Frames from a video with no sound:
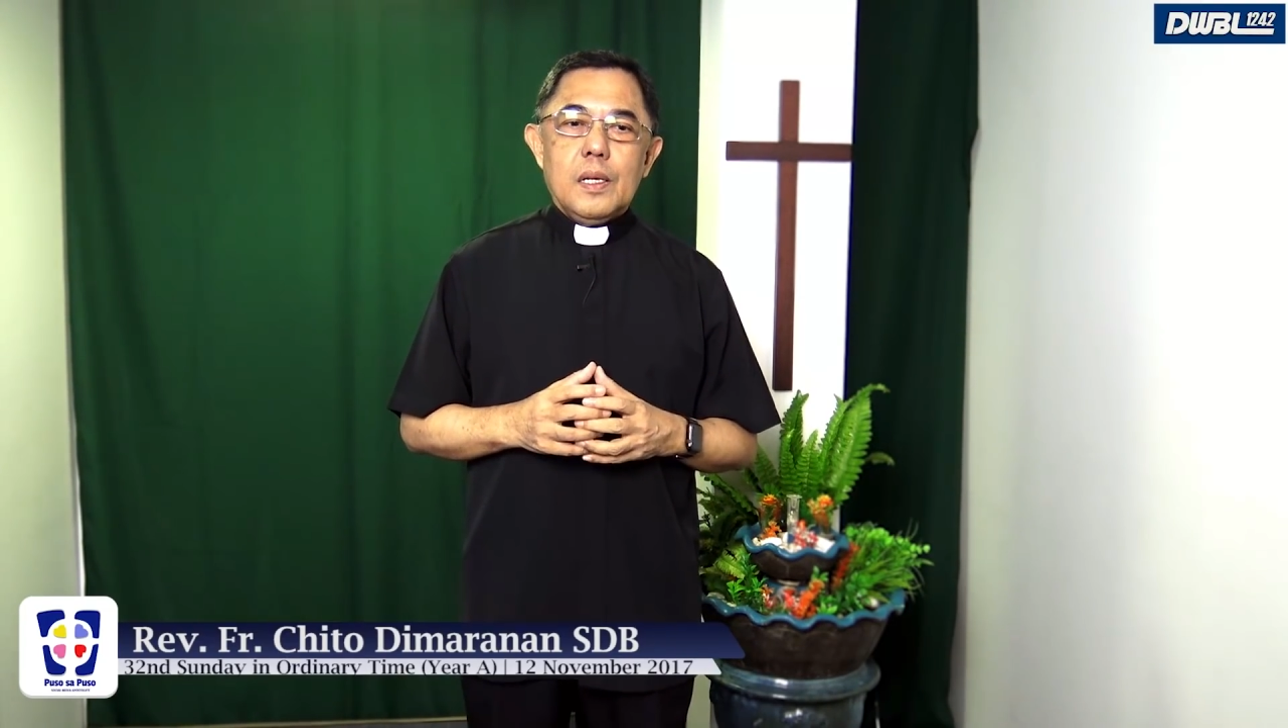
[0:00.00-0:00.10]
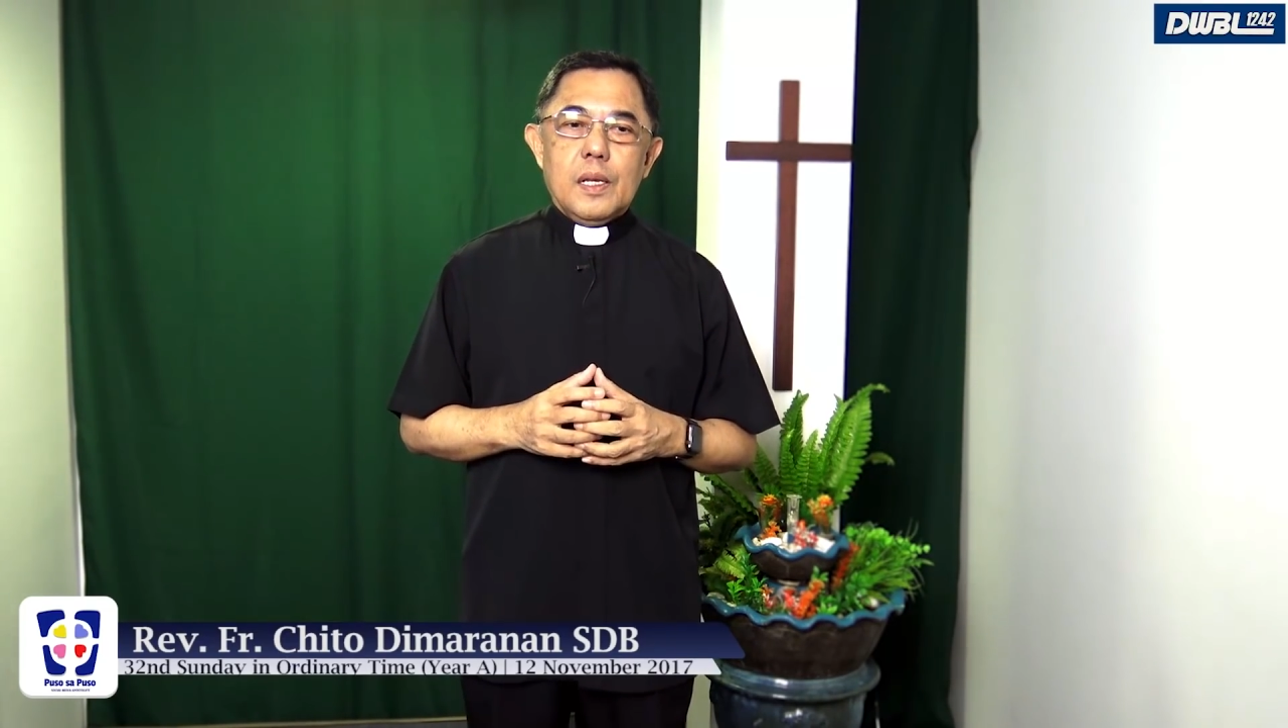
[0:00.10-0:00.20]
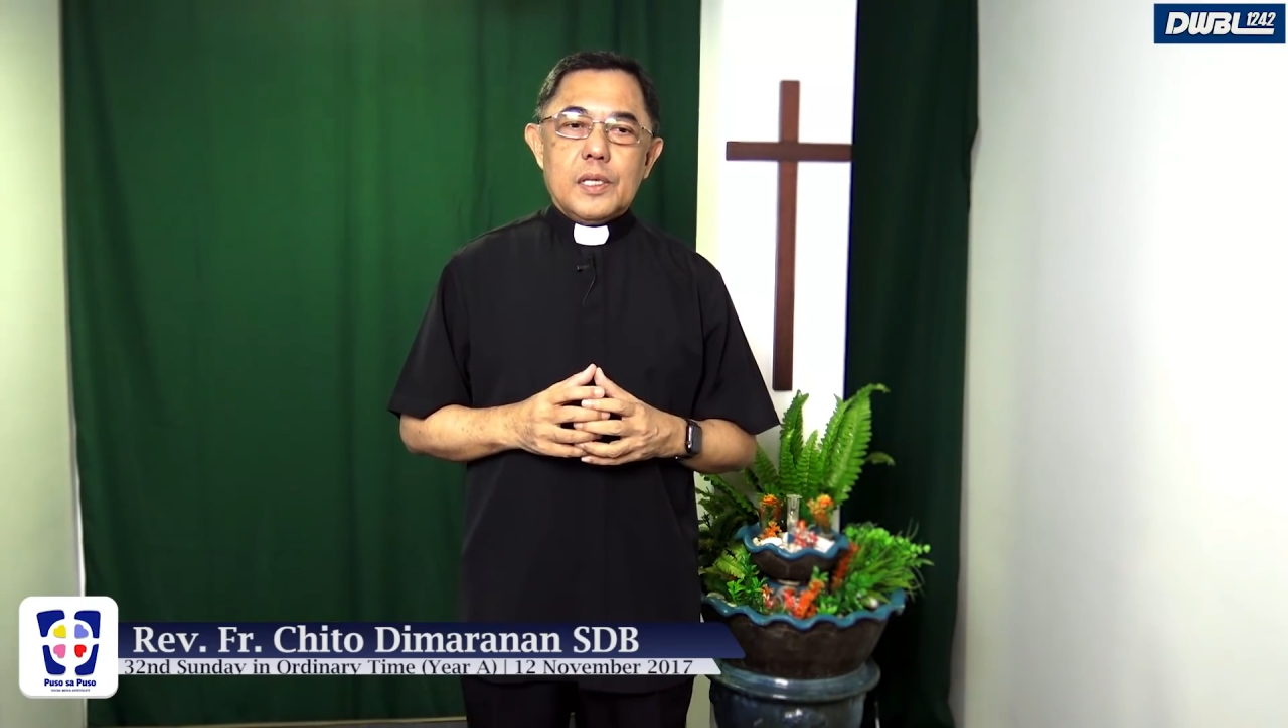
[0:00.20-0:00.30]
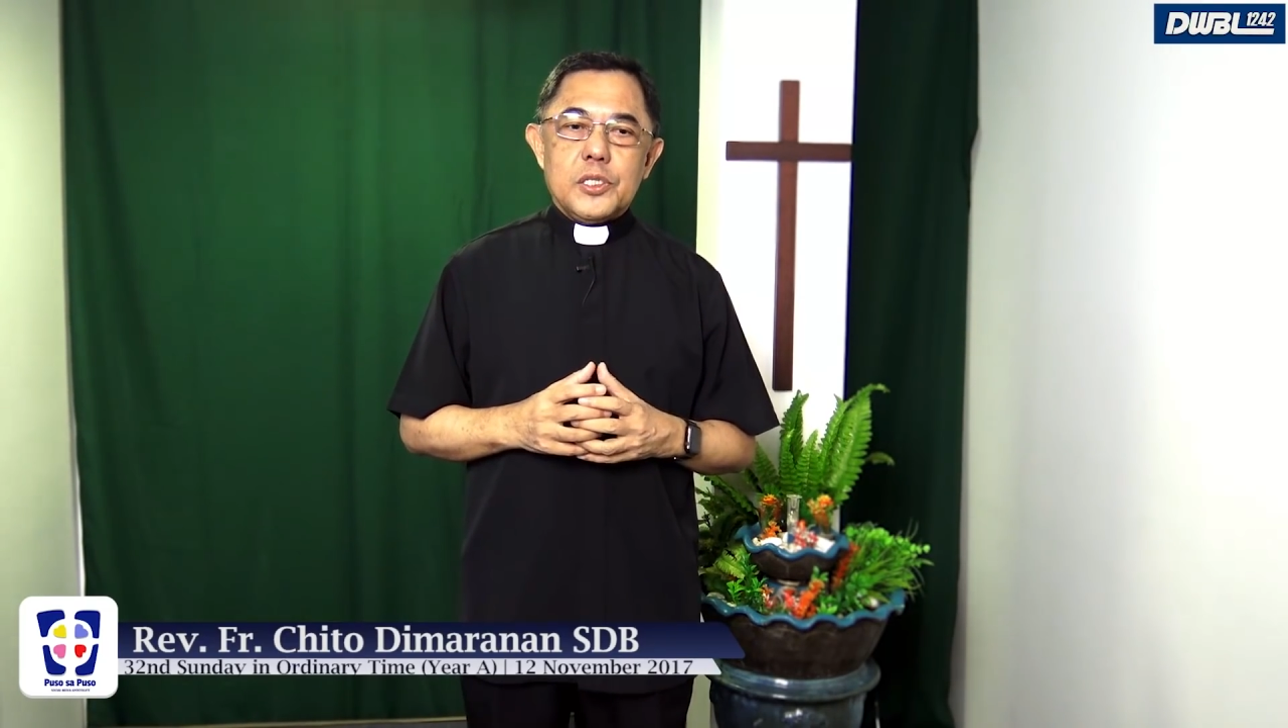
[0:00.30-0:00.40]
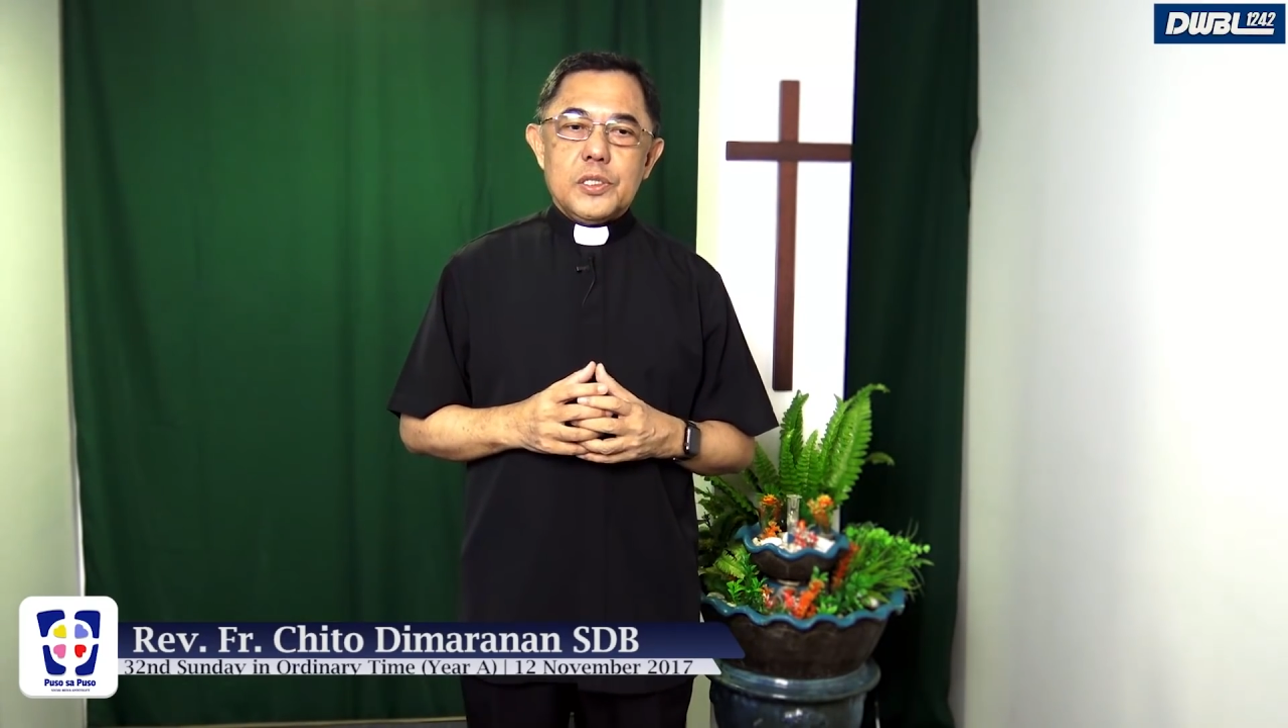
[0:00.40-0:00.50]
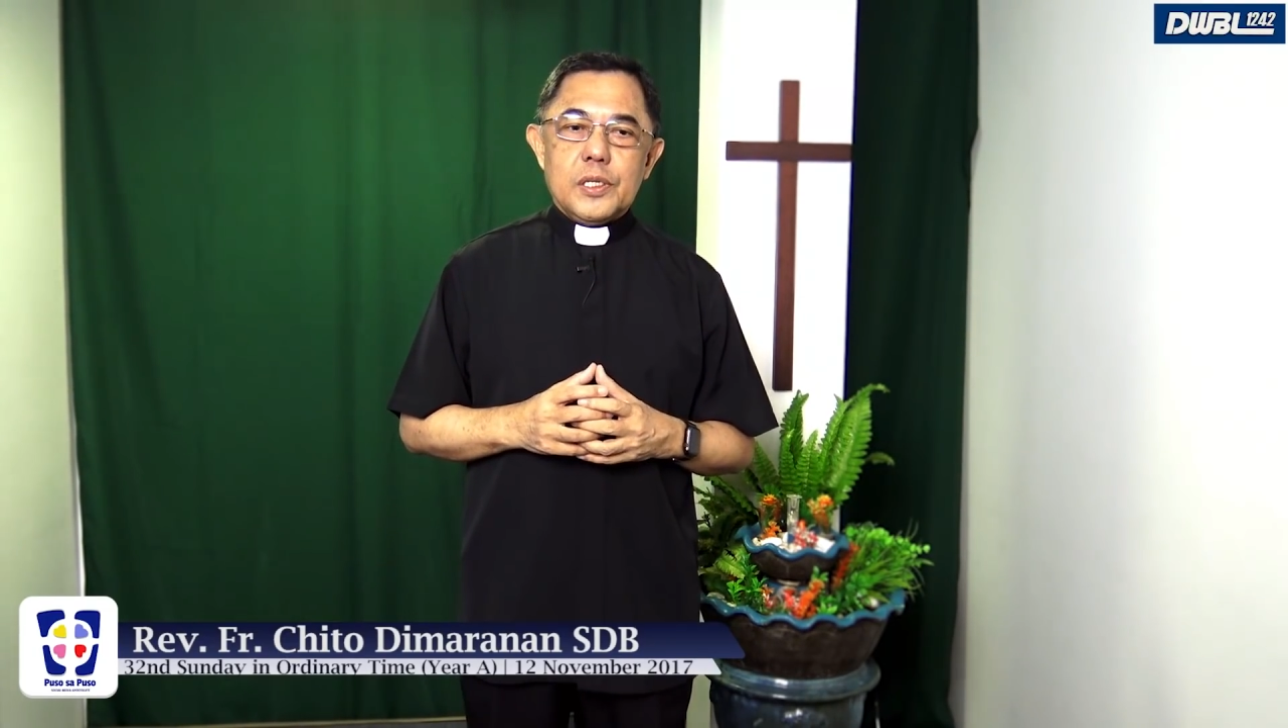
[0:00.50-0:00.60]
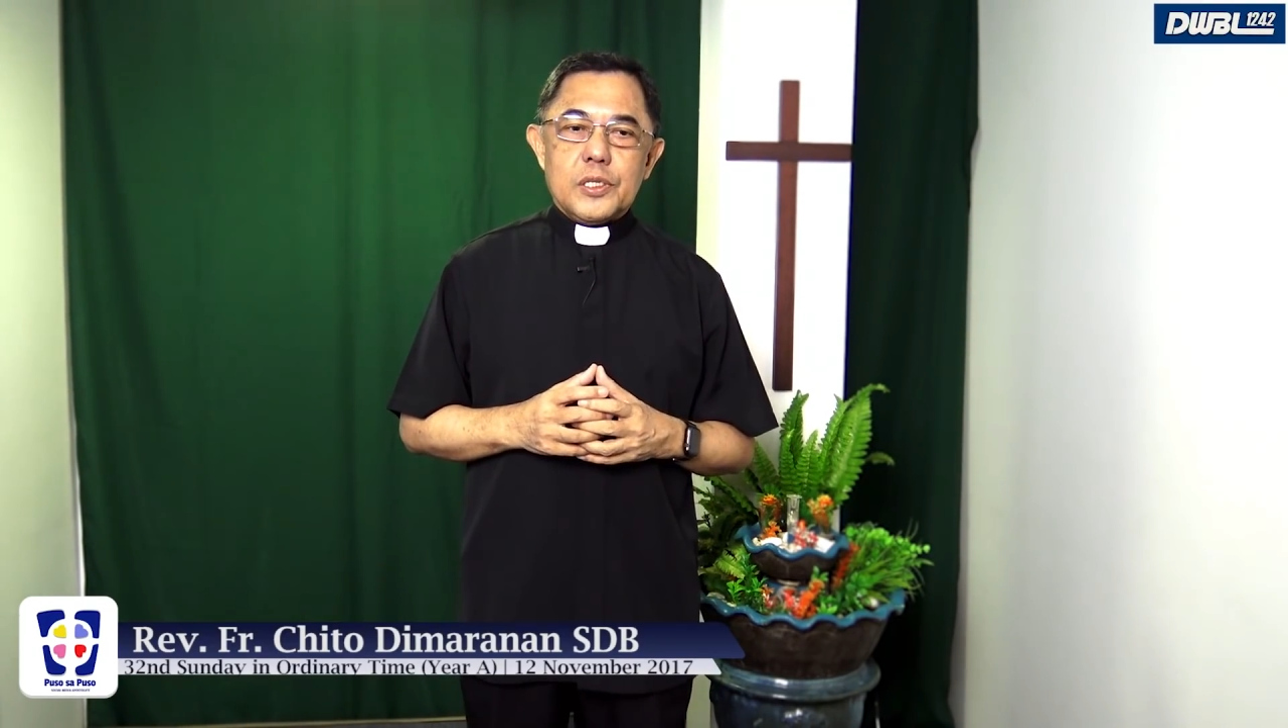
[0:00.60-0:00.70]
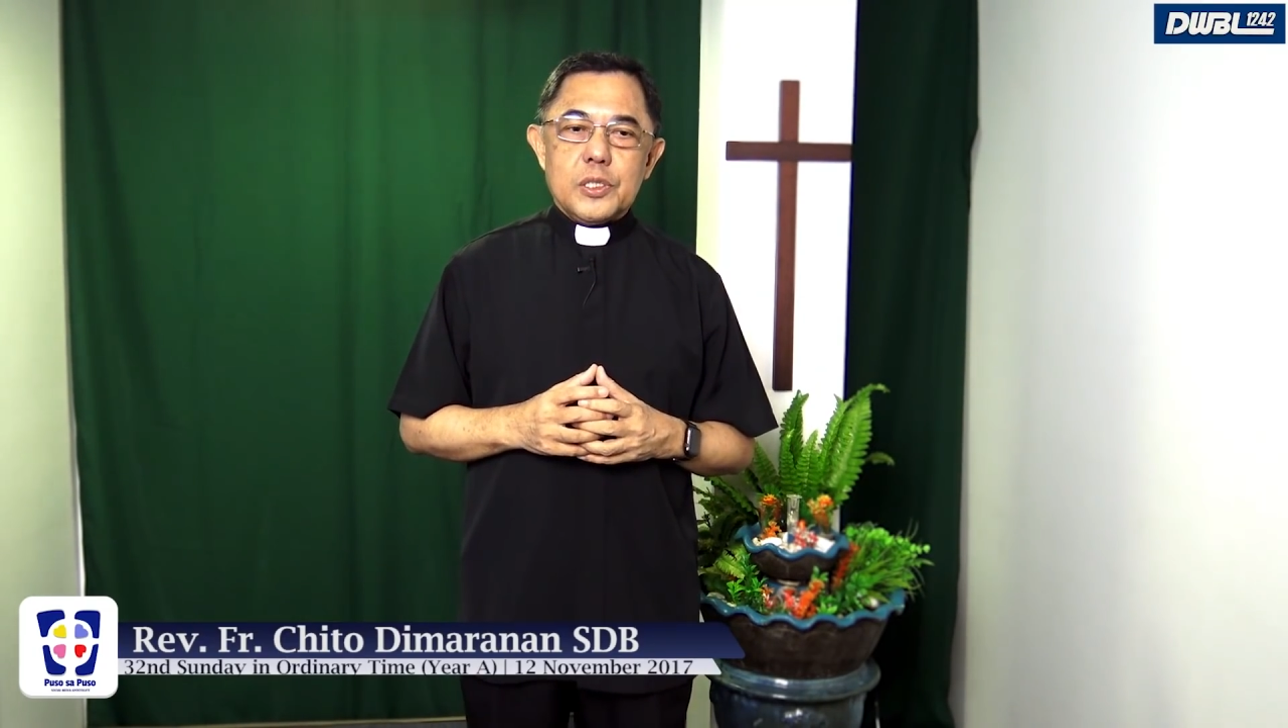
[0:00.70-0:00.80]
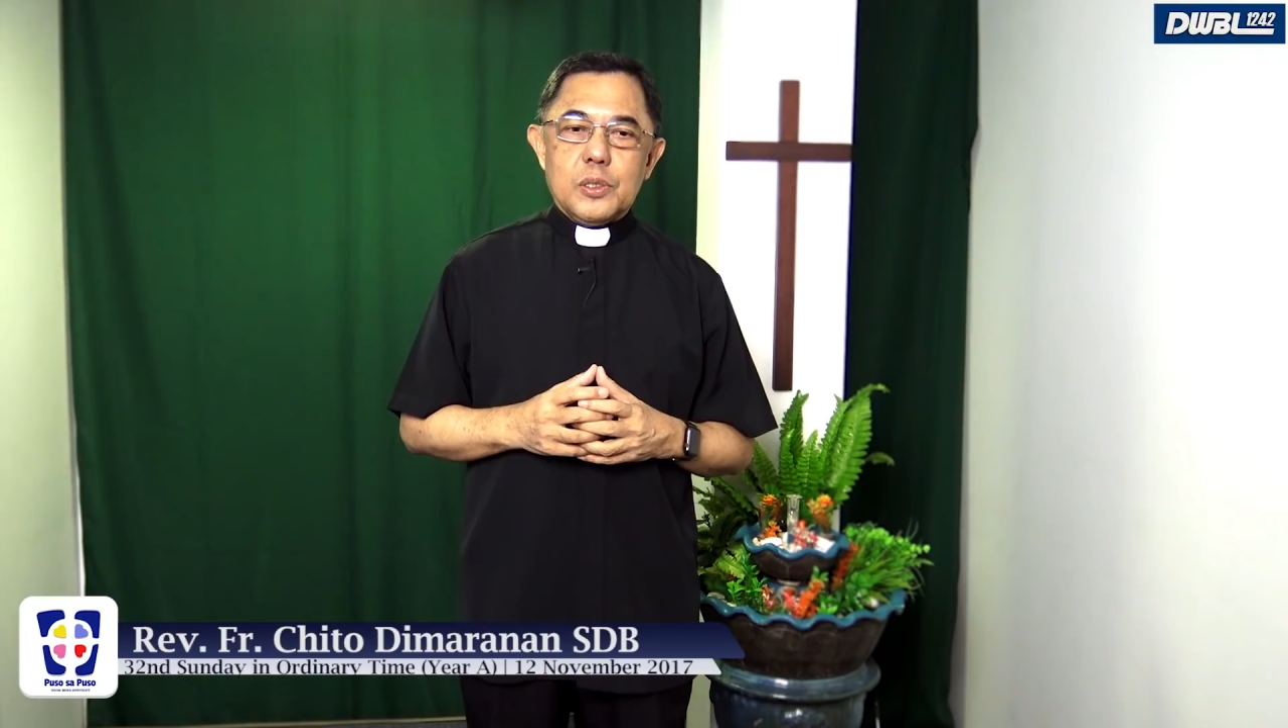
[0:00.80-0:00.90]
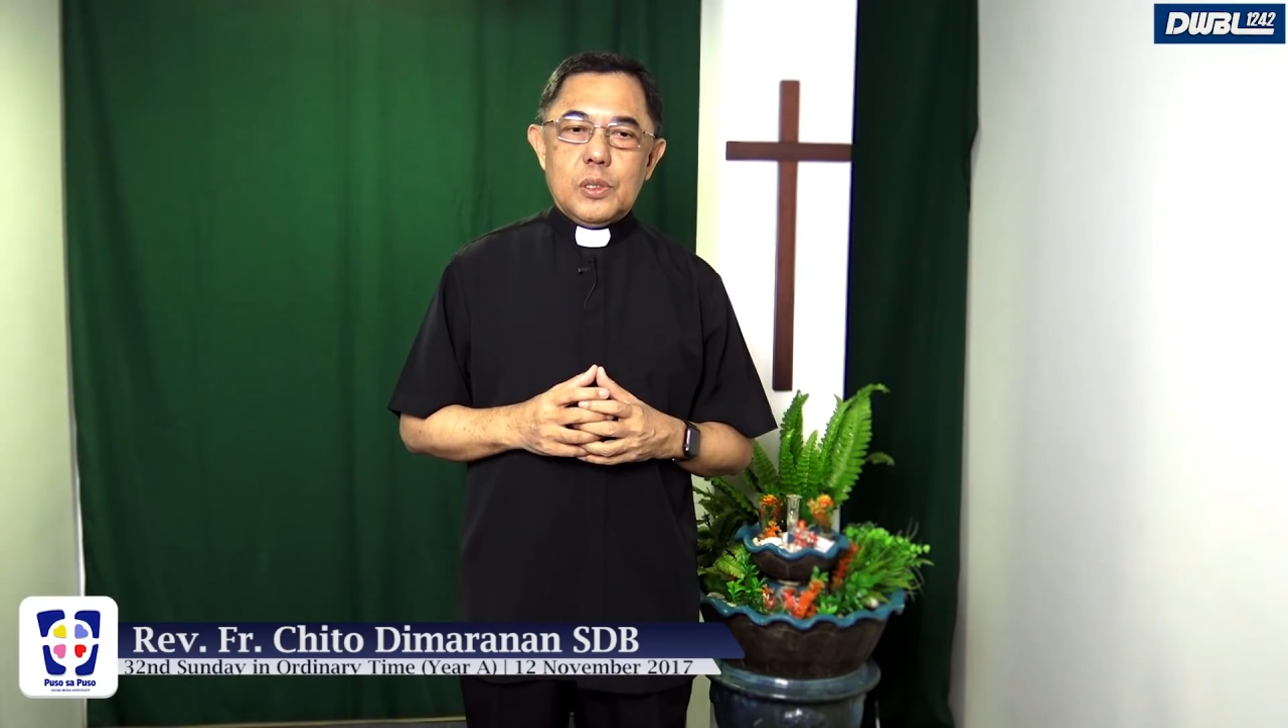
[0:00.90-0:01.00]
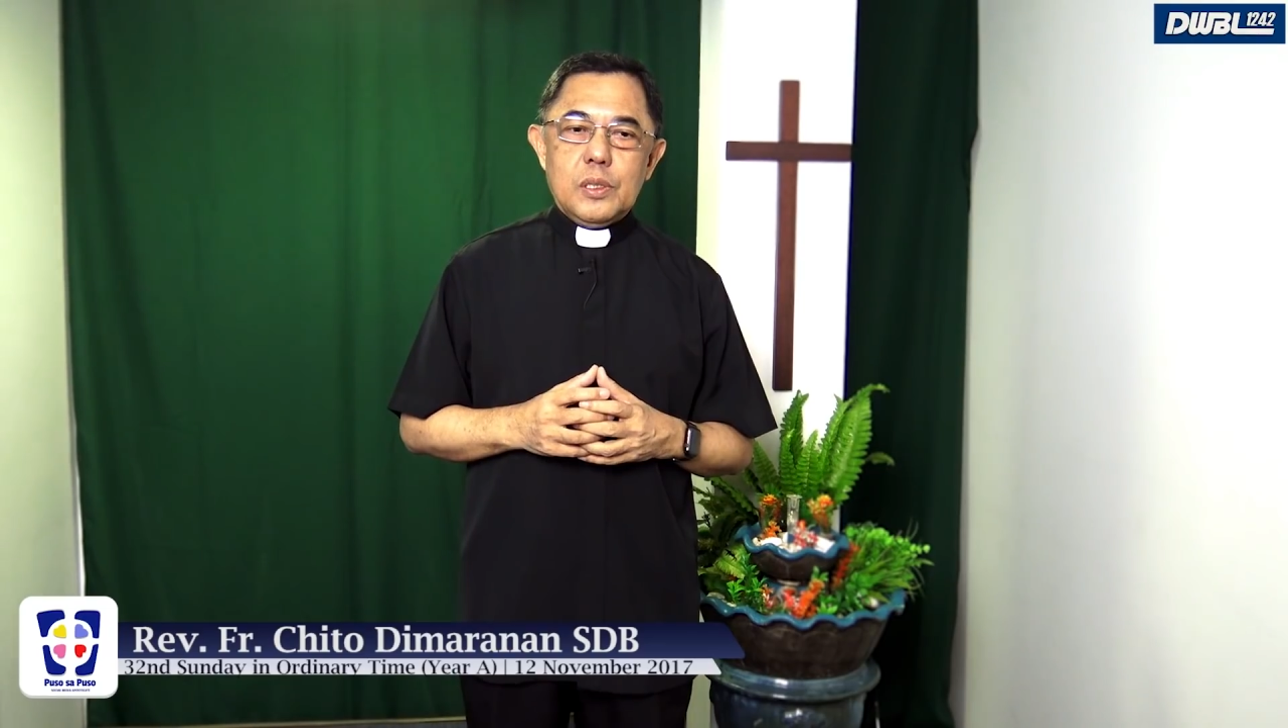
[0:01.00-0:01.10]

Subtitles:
Let's just